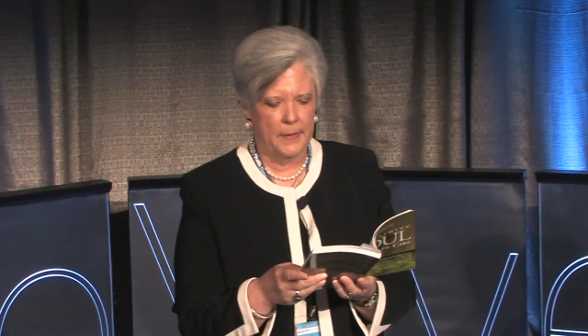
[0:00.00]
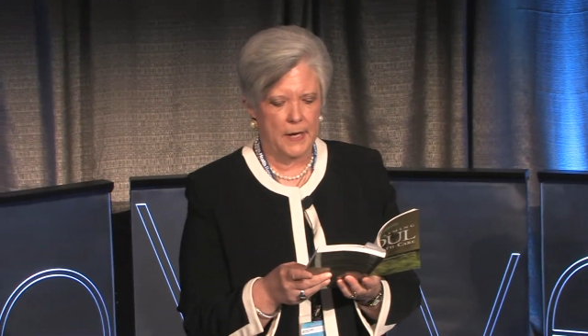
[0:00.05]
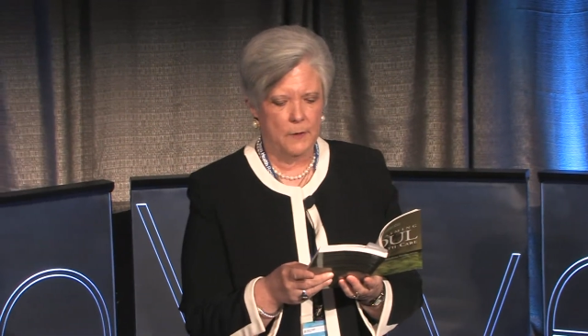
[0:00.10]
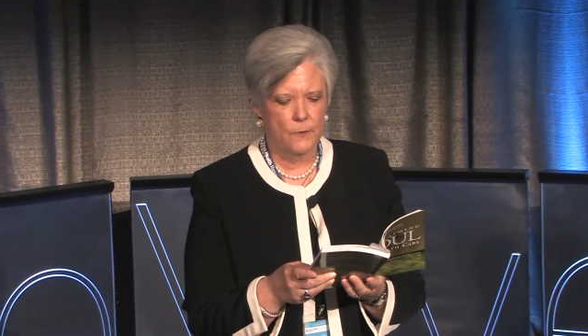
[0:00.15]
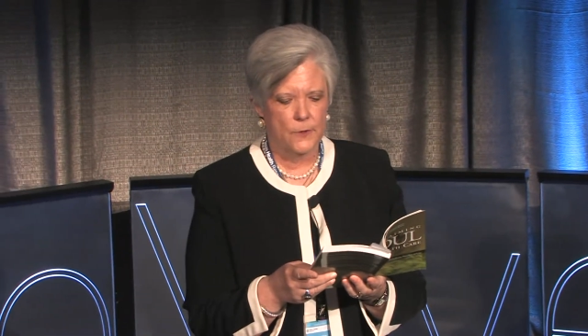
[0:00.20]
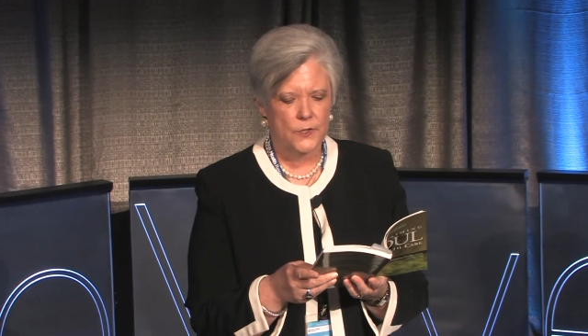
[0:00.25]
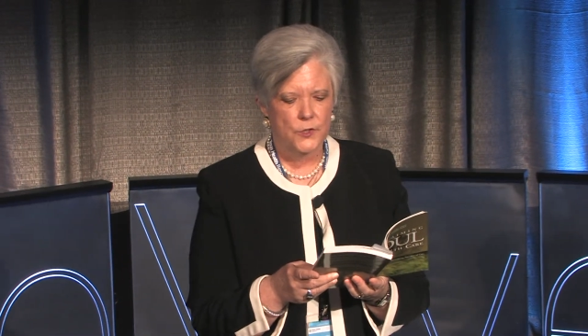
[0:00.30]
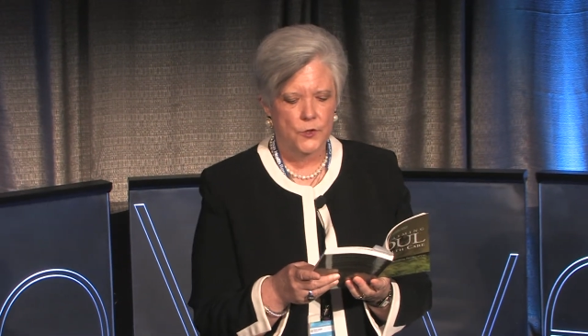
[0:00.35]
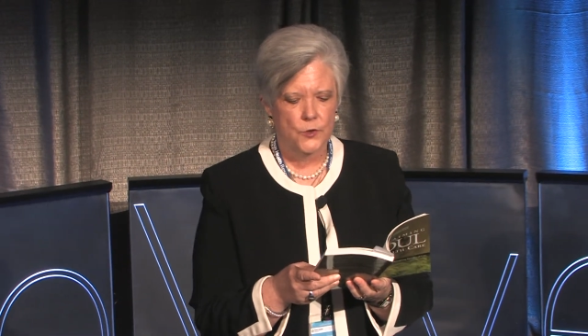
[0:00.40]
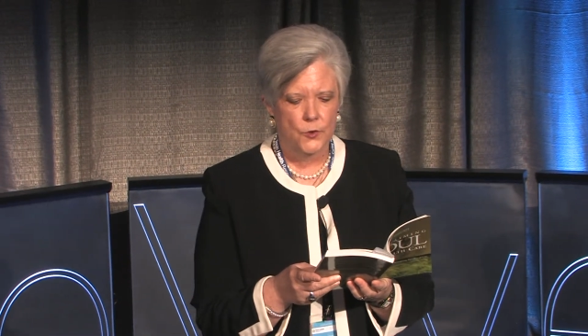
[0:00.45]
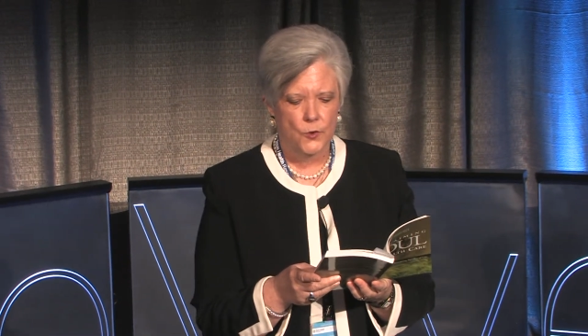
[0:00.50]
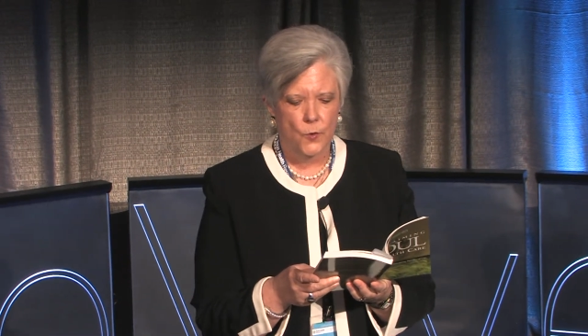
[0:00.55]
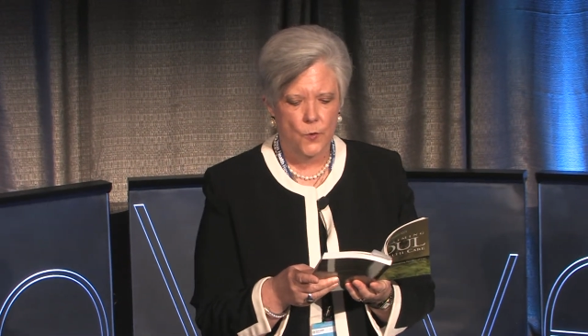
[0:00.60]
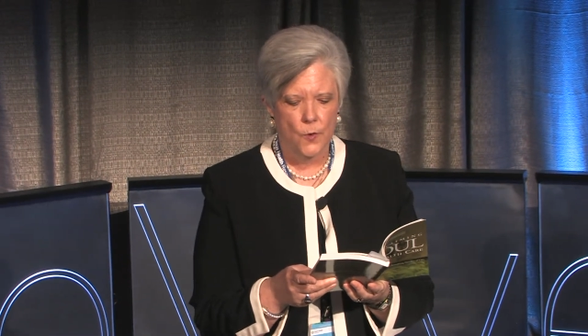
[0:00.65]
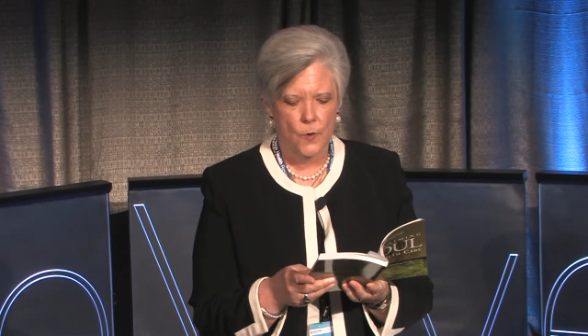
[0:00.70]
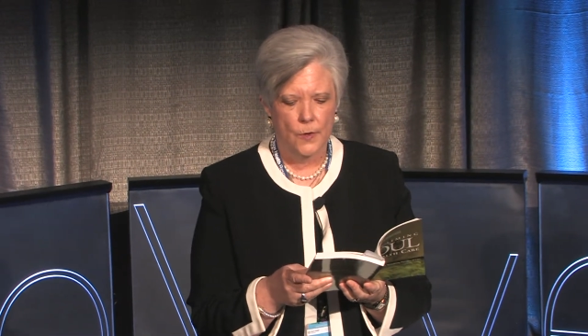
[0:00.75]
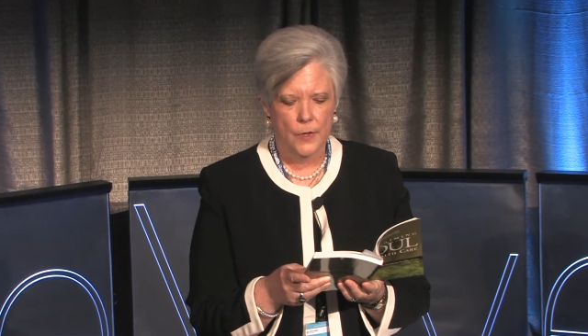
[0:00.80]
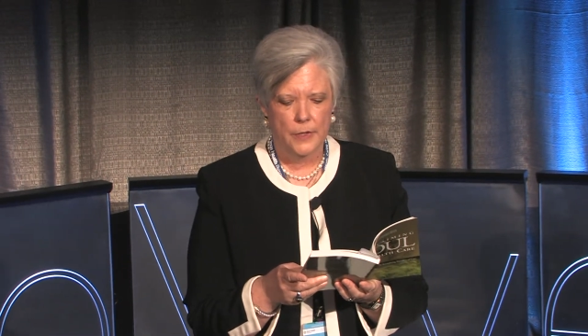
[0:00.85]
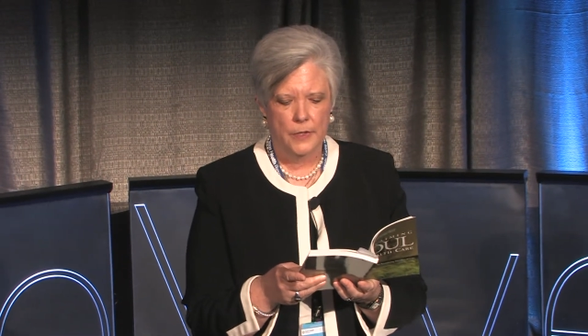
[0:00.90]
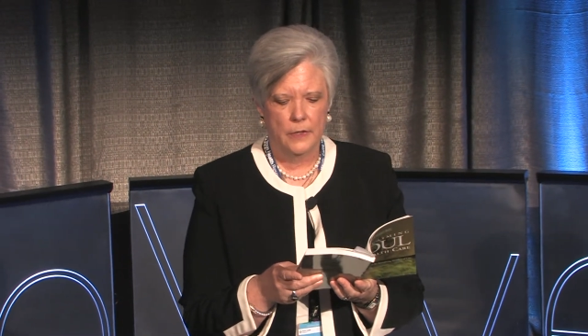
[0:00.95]

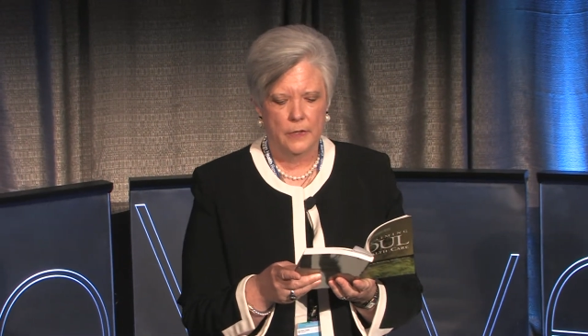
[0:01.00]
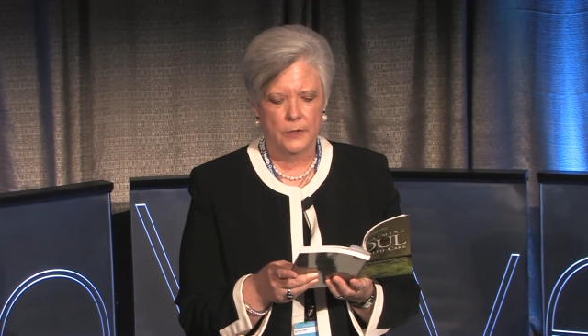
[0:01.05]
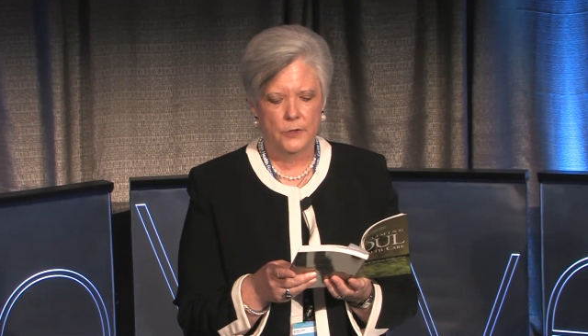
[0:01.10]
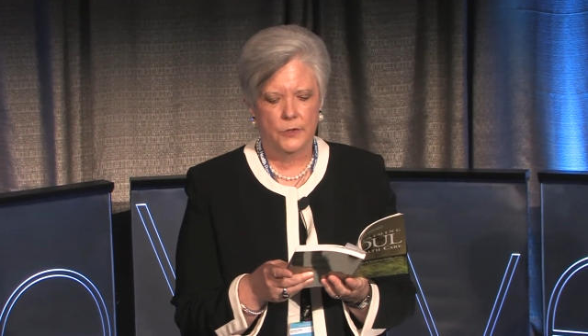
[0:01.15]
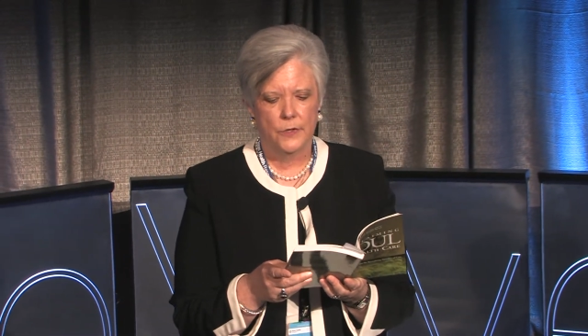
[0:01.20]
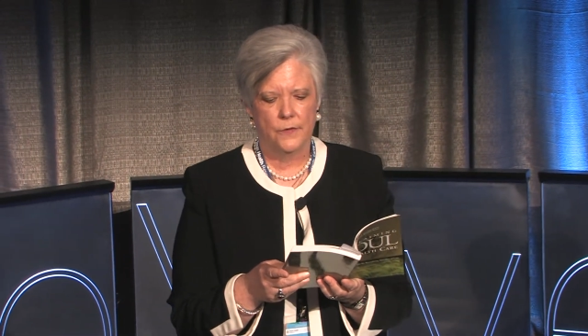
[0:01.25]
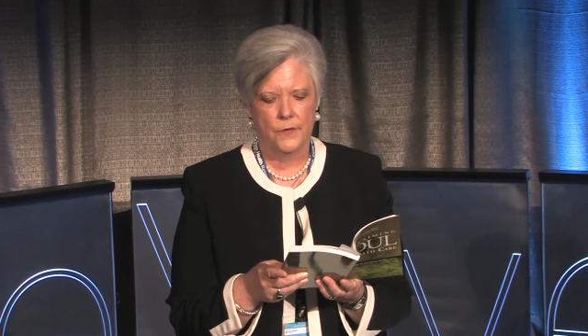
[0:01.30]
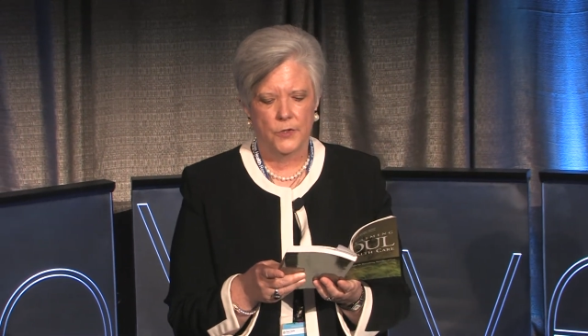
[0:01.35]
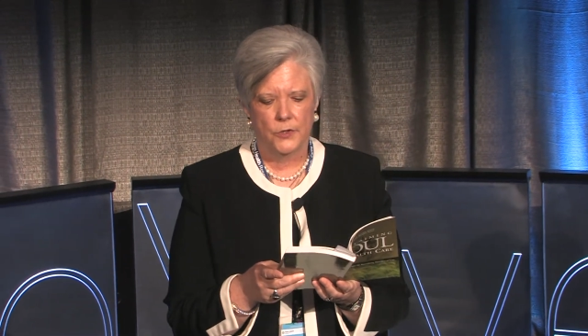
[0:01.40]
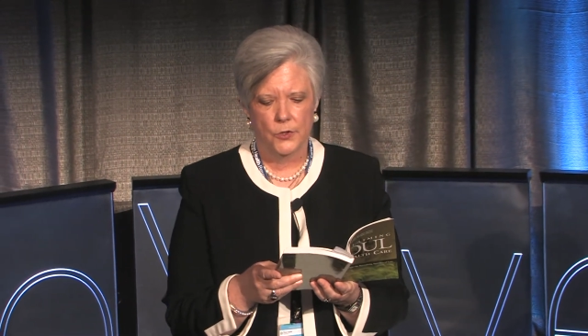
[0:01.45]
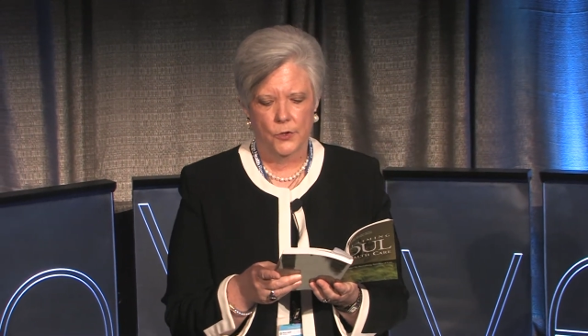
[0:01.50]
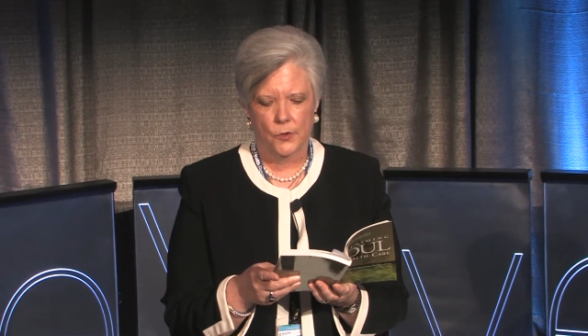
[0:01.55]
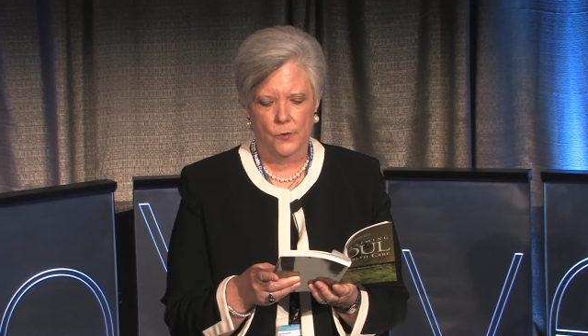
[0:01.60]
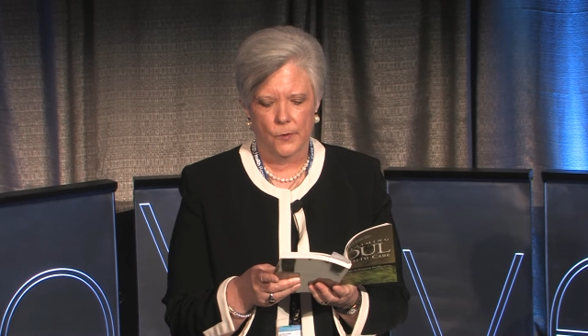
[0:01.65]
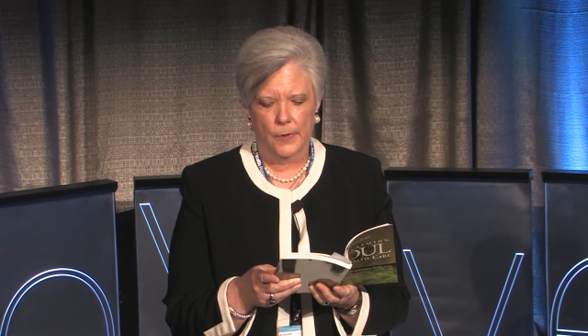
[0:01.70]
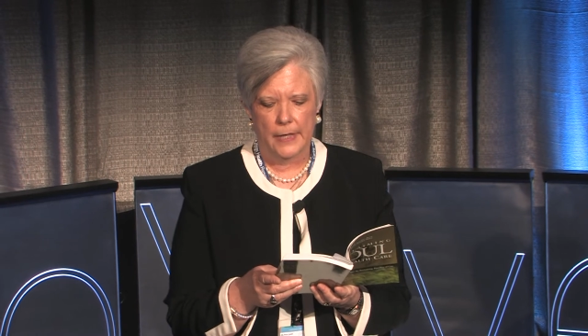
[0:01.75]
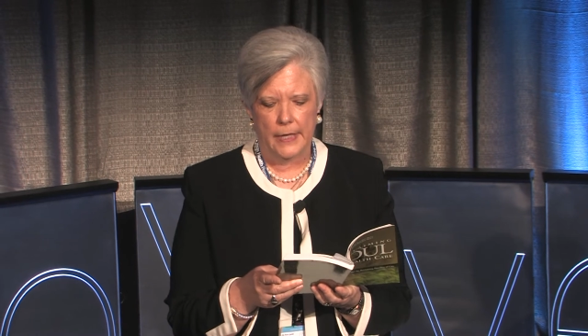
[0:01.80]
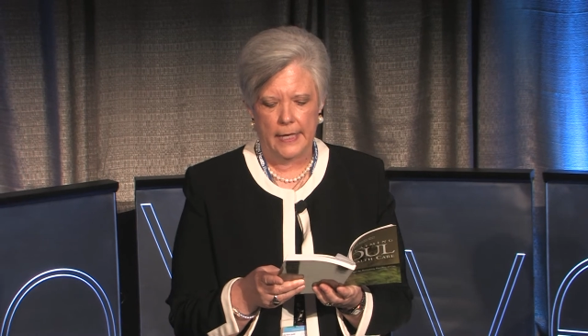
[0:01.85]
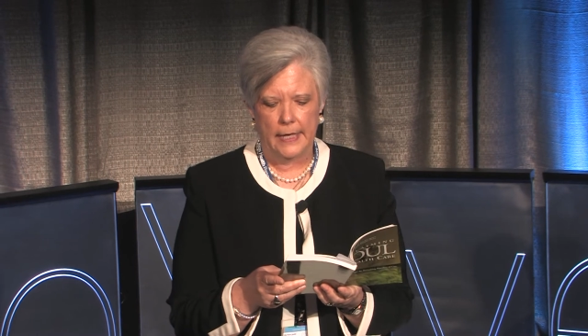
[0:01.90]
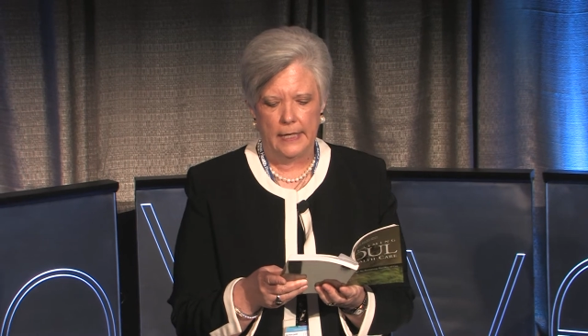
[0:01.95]
restored to the
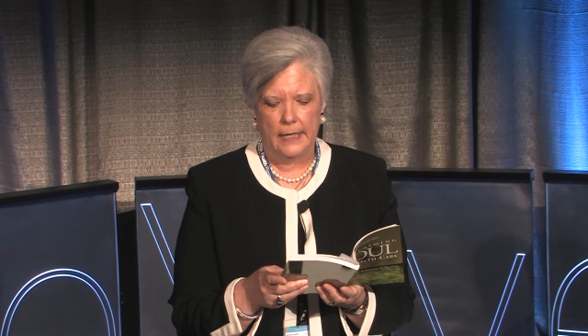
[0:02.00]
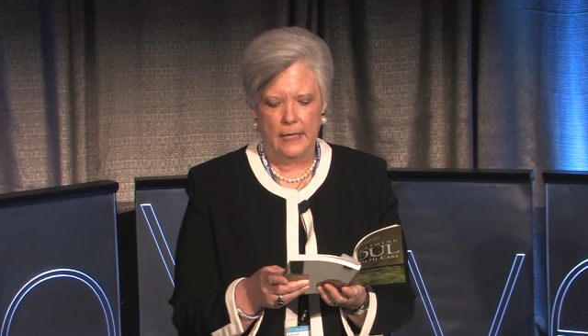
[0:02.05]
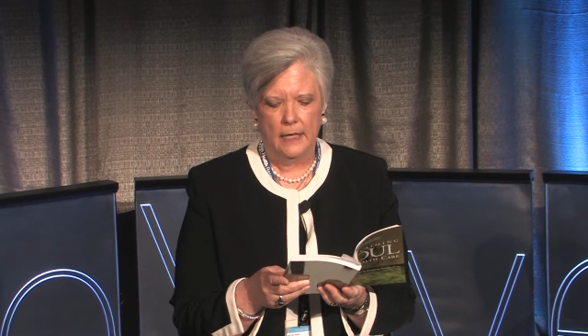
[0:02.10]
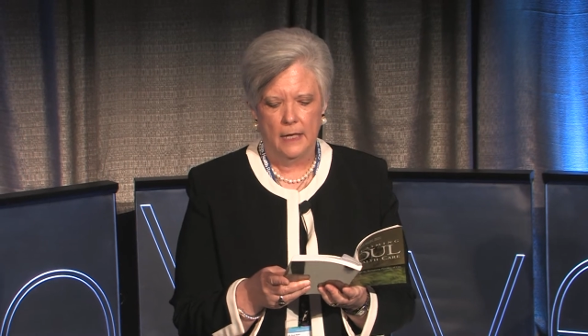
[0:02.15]
degree